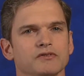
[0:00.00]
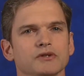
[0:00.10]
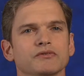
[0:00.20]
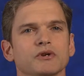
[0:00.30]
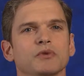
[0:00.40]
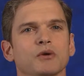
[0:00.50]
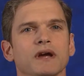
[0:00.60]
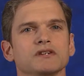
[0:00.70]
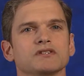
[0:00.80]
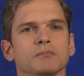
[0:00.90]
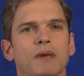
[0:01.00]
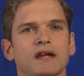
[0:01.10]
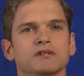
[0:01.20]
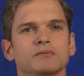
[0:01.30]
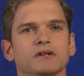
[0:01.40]
juvenile probation
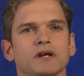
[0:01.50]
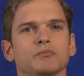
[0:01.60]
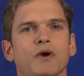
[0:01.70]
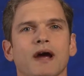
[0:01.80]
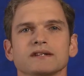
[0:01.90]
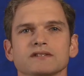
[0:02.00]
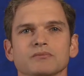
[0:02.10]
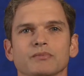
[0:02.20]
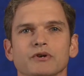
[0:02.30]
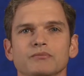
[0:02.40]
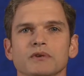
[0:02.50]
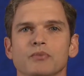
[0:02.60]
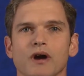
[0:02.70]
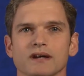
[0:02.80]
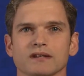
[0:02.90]
management and practice improvement
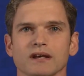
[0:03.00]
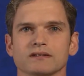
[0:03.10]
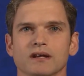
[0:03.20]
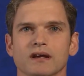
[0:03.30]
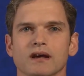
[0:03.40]
process